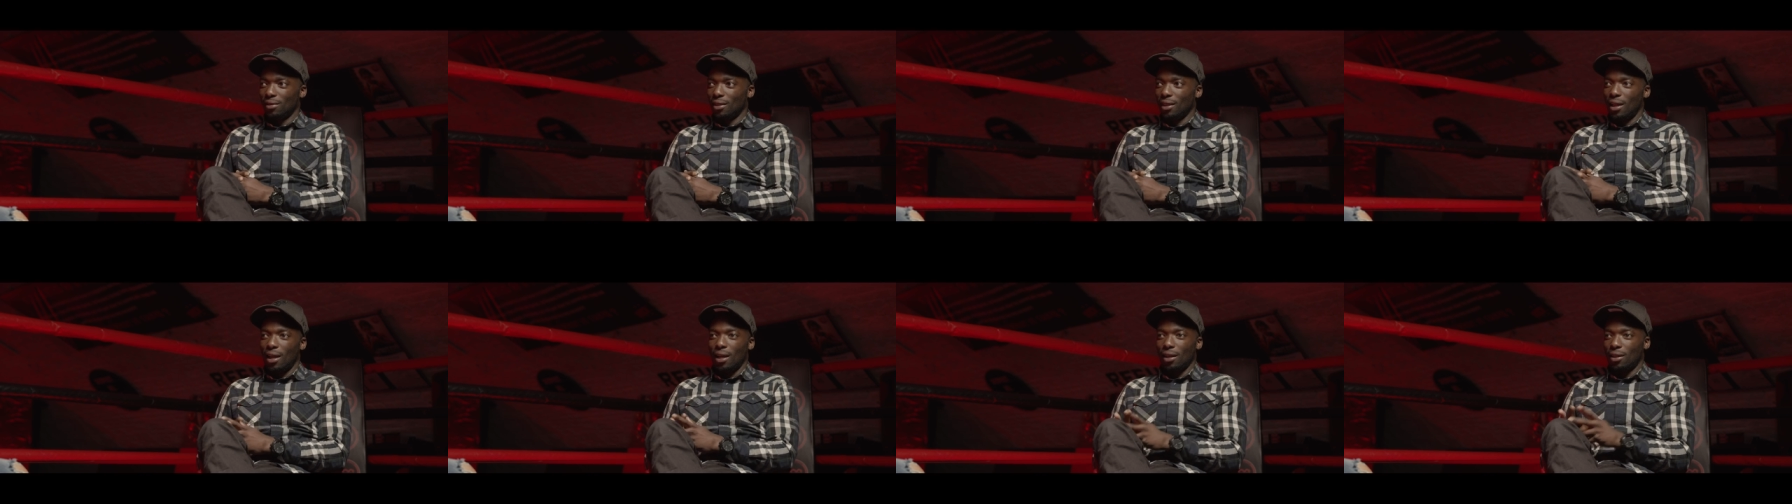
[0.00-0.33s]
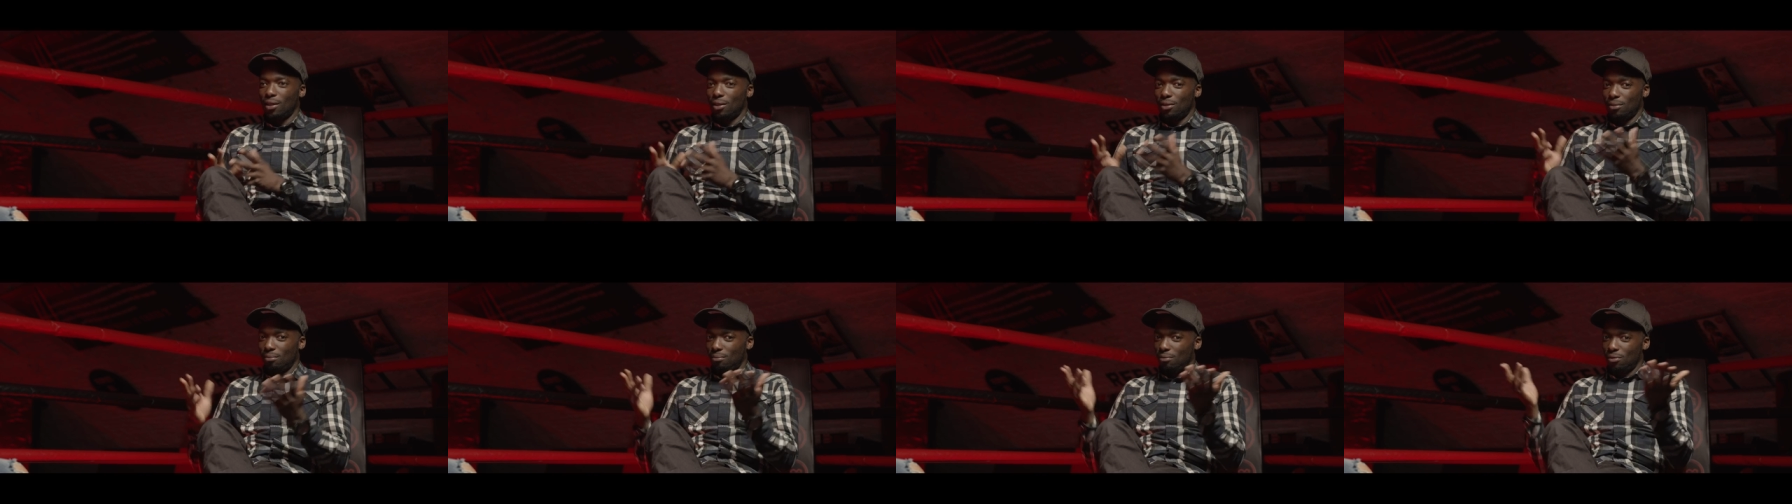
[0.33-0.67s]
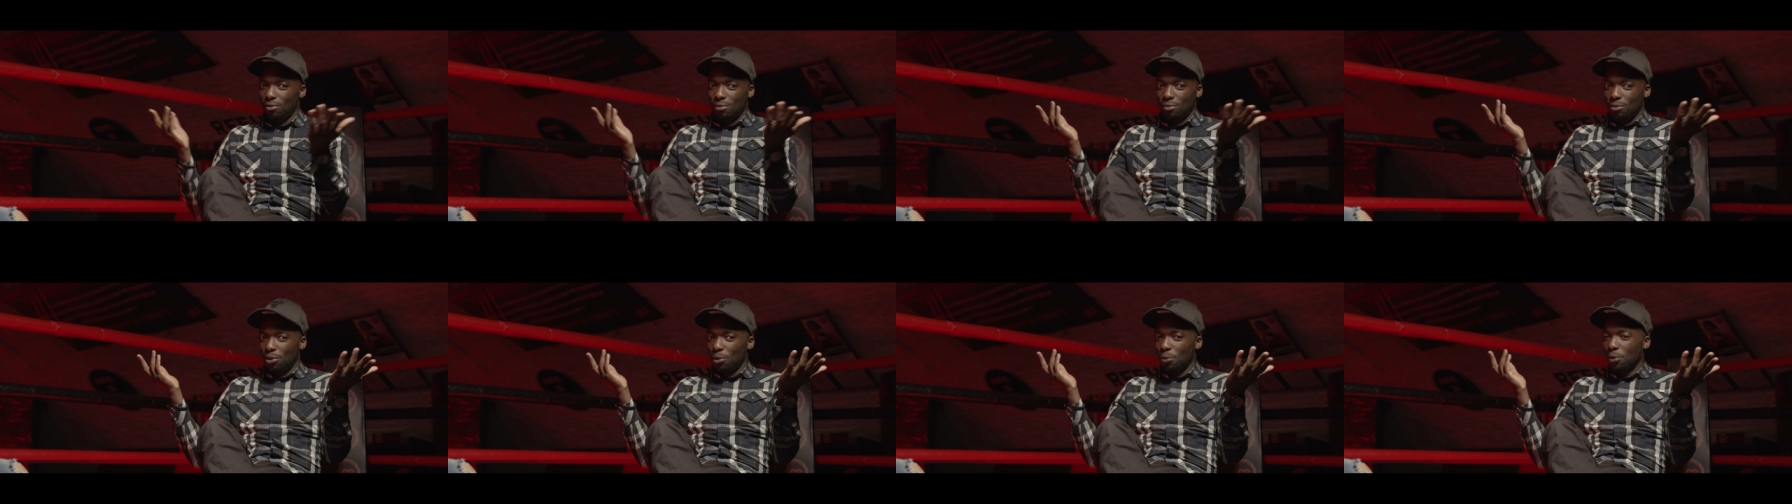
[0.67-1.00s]
like
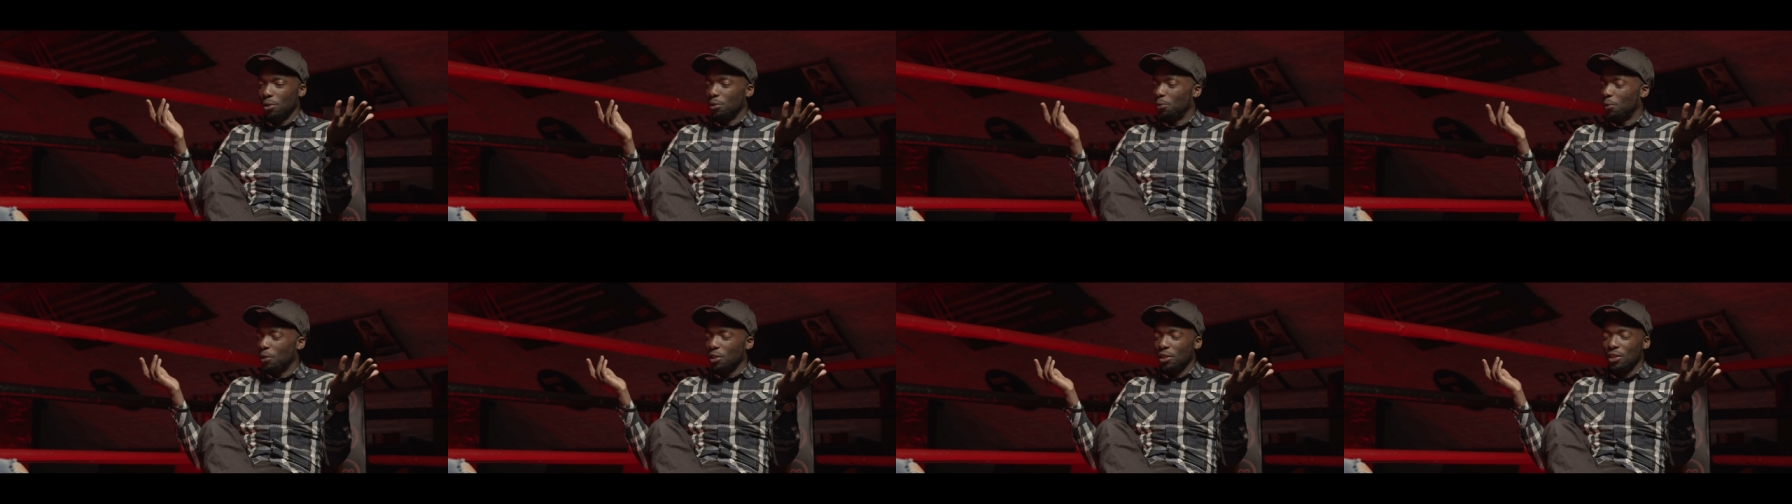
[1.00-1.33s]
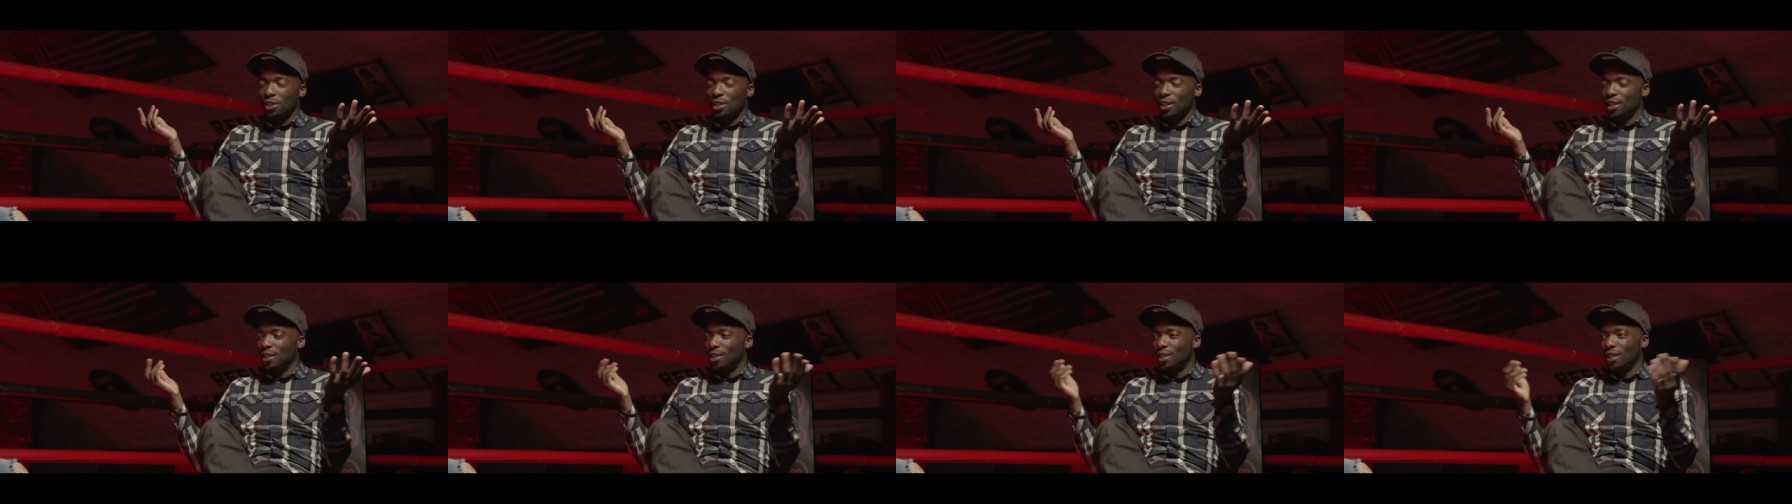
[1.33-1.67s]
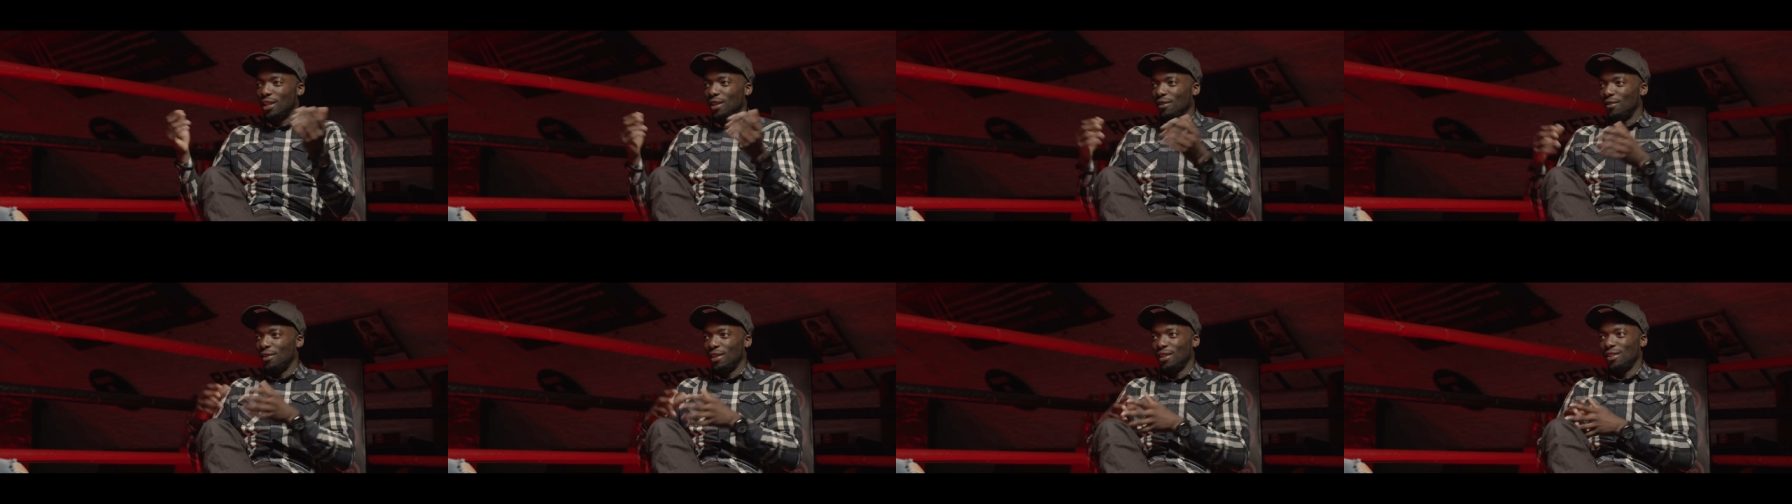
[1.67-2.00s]
you would when you see
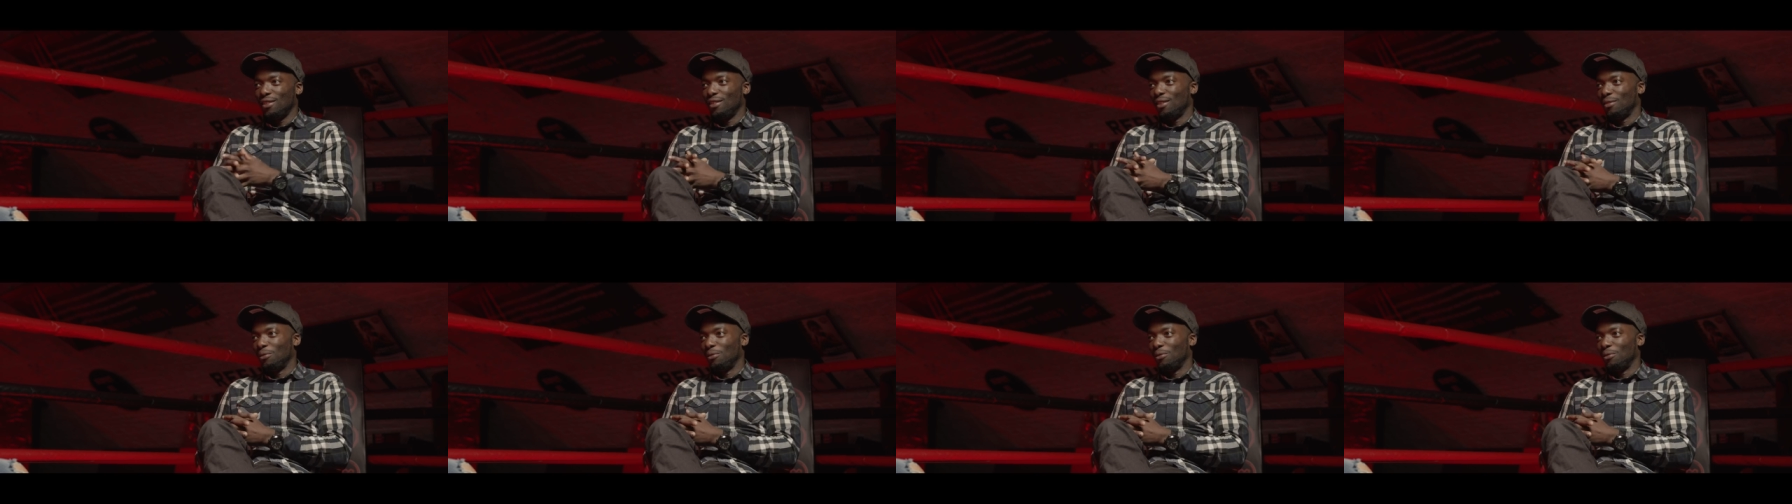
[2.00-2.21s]
TV,